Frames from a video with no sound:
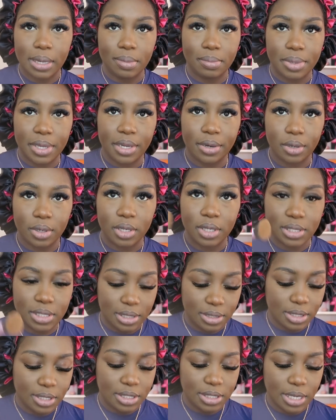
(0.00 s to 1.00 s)
compared
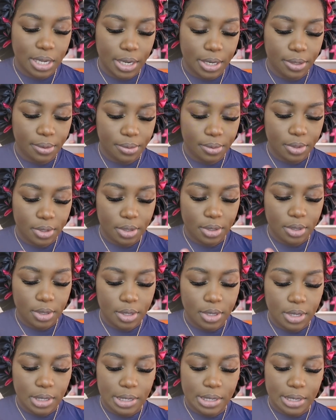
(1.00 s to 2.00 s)
to this side.
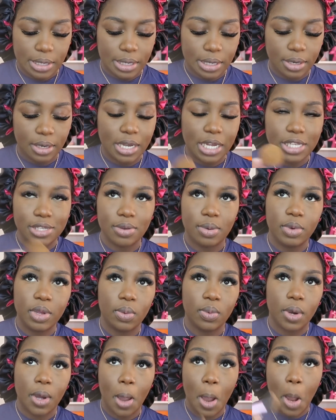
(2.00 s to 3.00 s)
And that's what
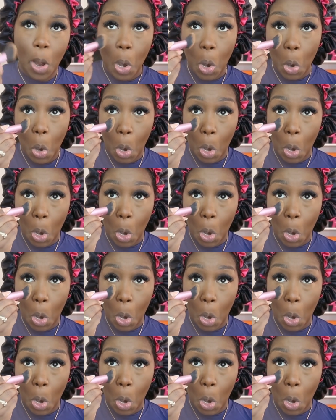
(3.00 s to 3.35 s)
we want.